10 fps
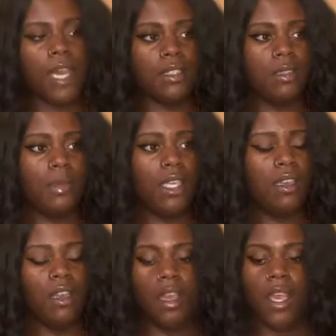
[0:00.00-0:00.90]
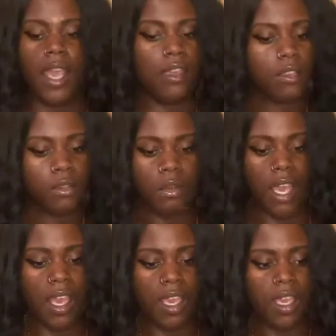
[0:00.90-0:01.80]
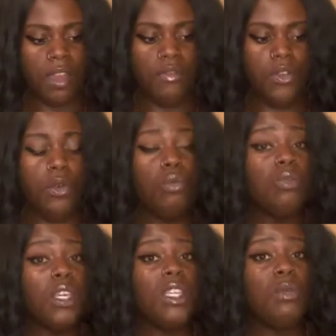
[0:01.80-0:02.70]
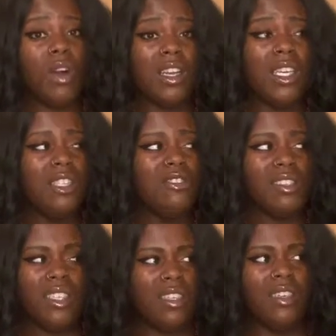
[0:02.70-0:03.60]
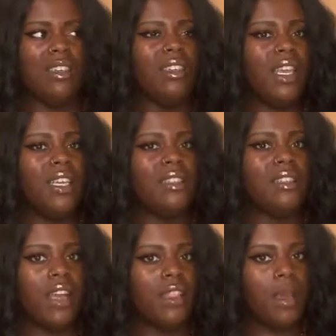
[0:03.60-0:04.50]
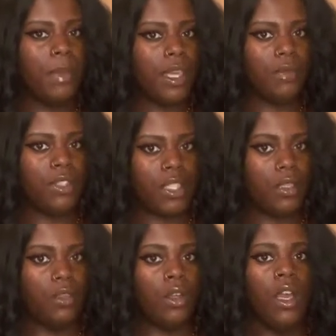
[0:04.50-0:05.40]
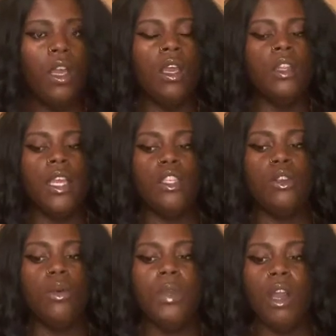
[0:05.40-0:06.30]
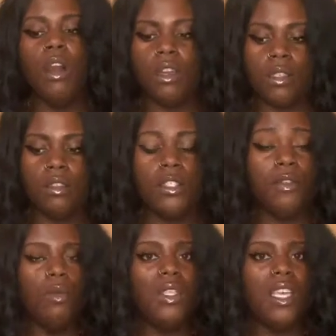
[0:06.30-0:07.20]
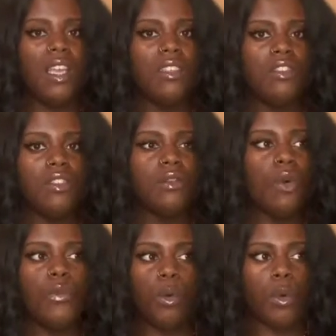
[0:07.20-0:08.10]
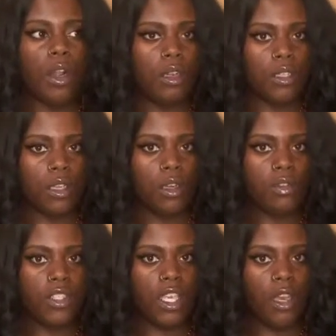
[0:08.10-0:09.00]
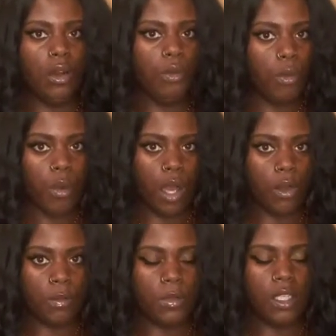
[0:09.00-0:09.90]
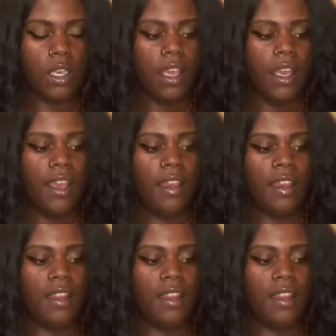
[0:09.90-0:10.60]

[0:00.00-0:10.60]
to meat. And that's okay. If you really want it, just eat it. Like, it's not that big of a deal. Like, don't be hard on yourself. We tend to just overwork ourselves and get overwhelmed, and